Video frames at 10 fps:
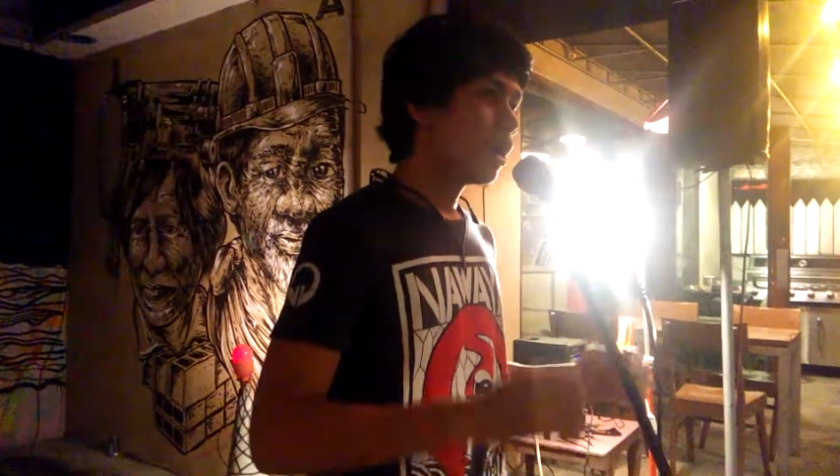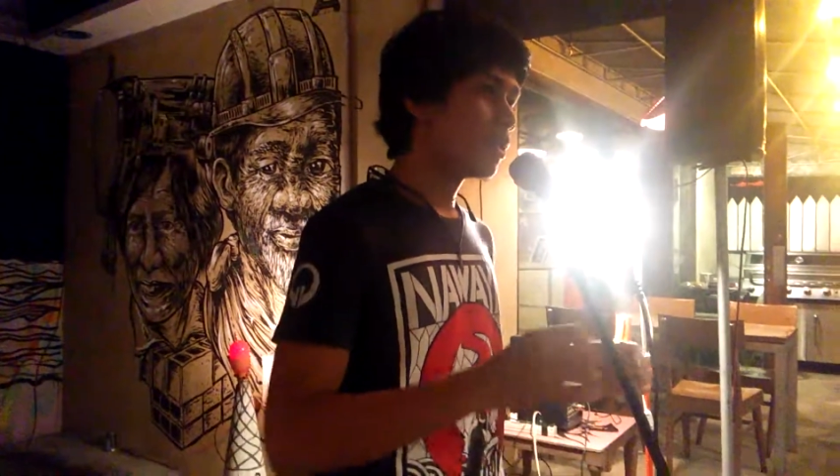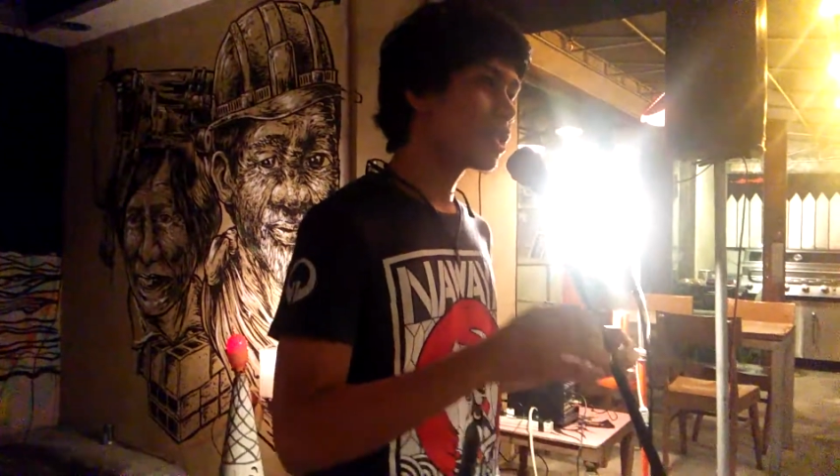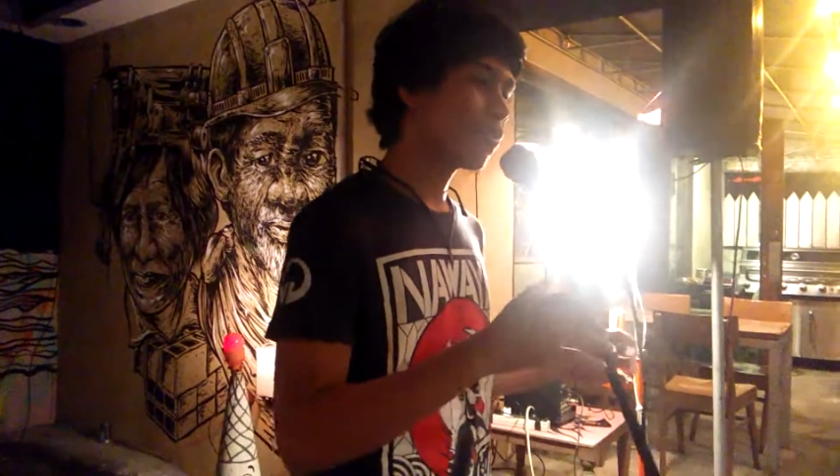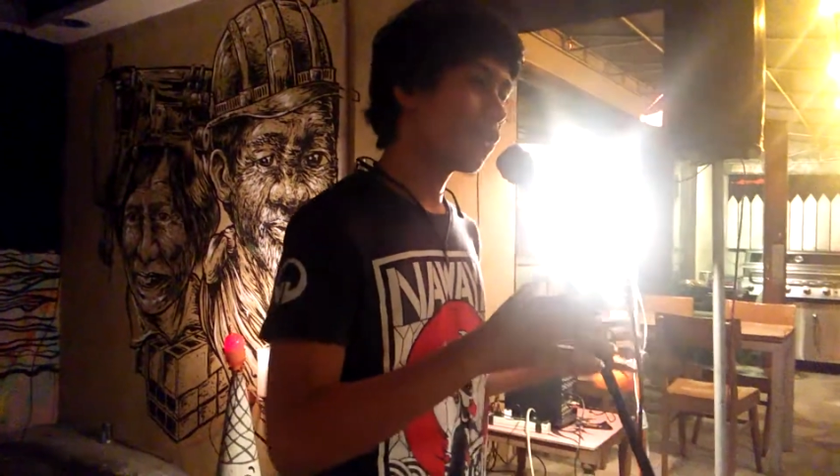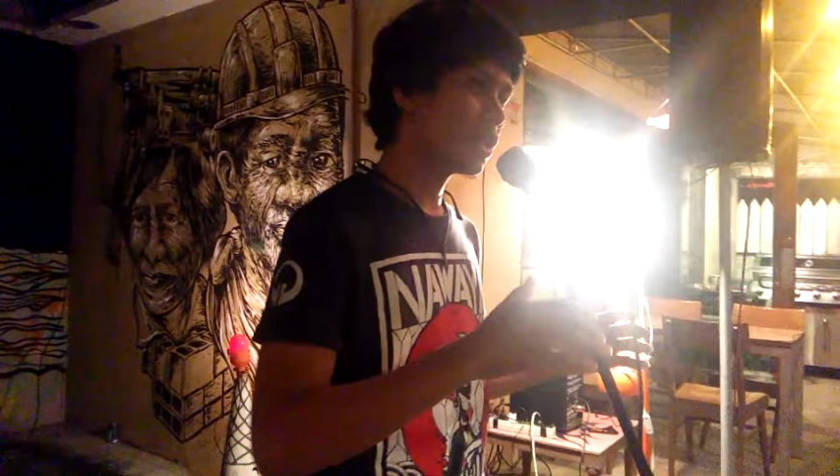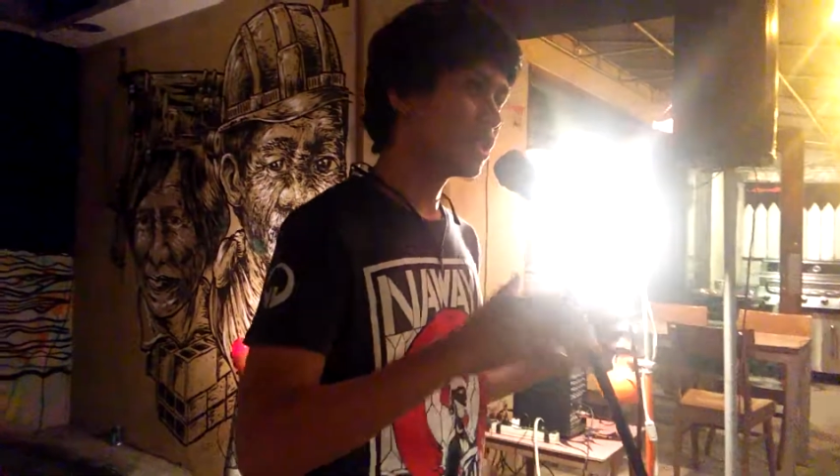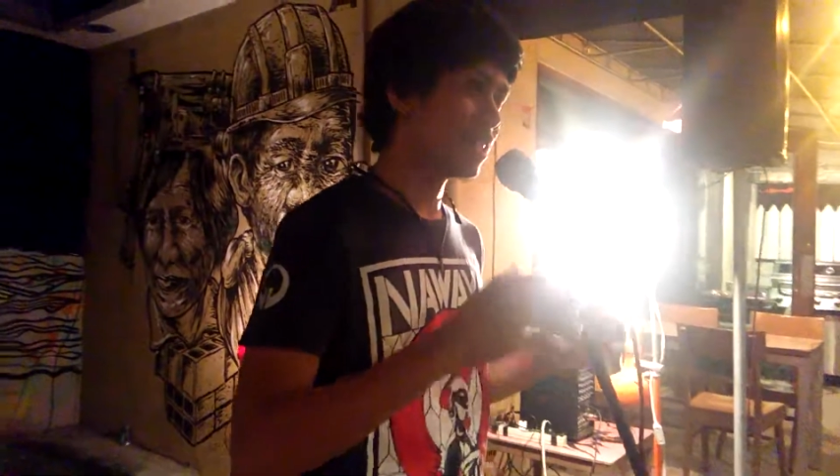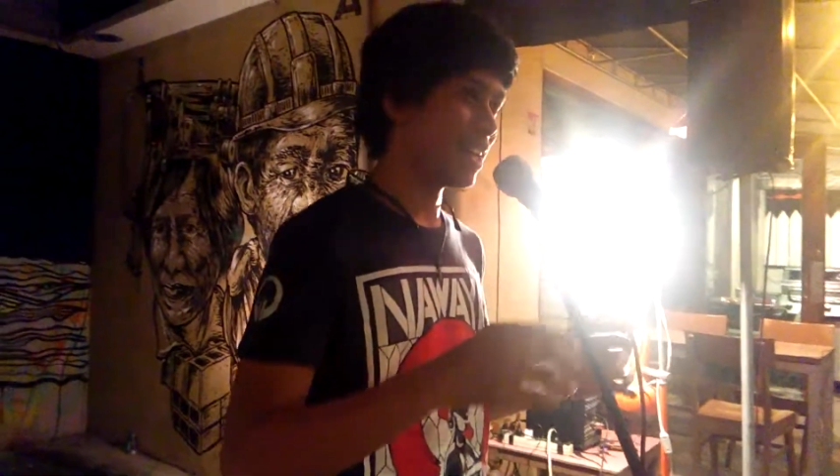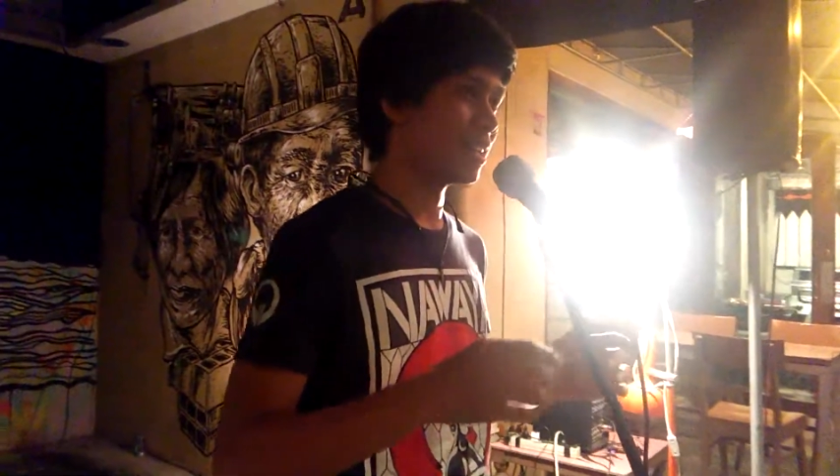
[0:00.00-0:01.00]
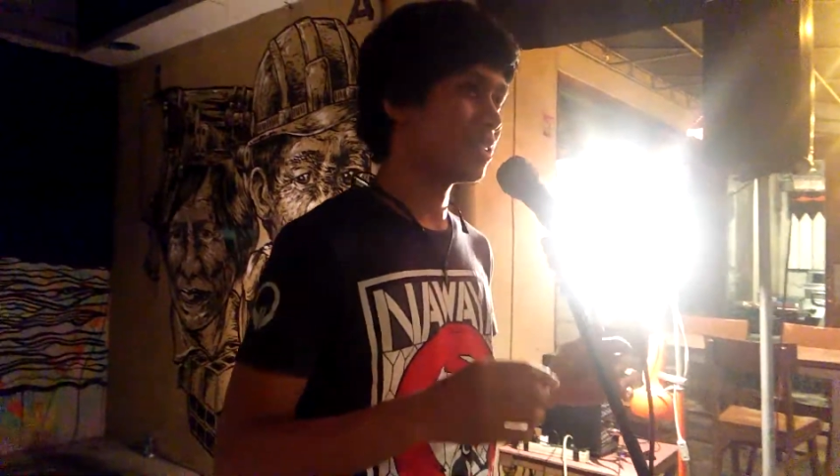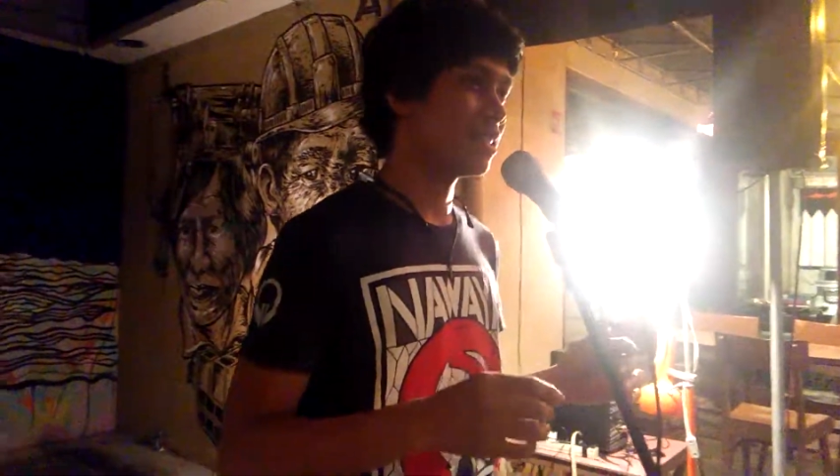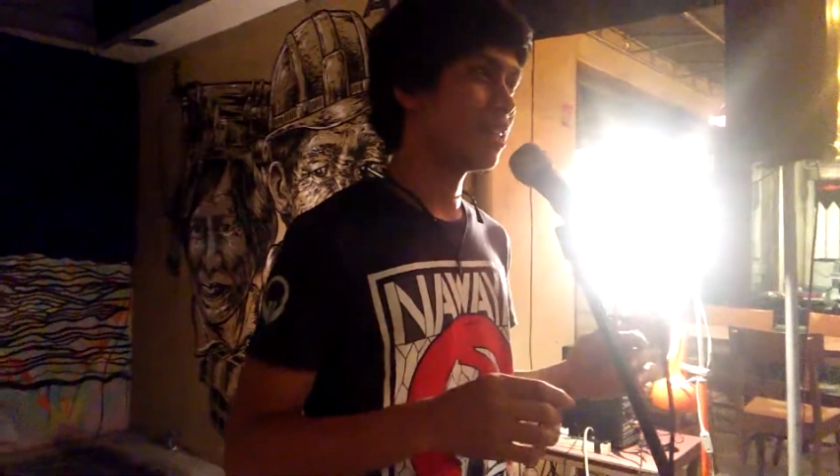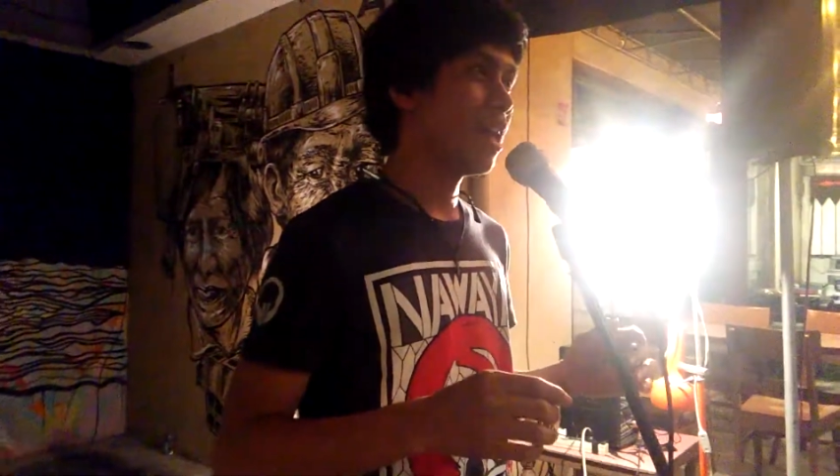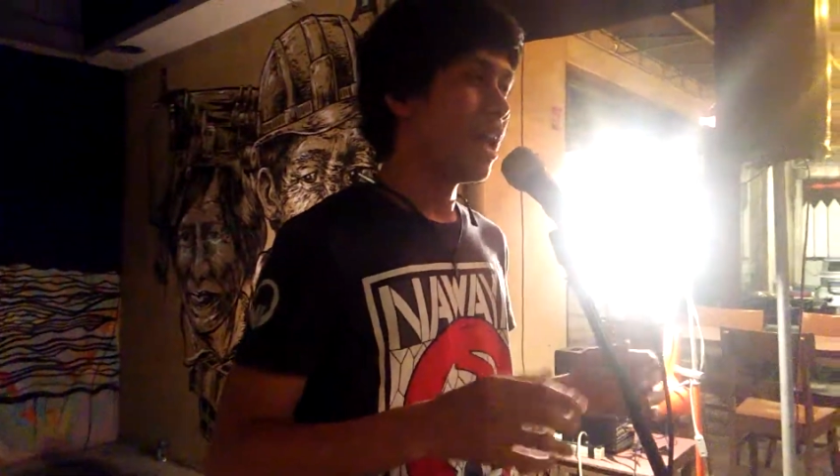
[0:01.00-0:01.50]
It was our first date,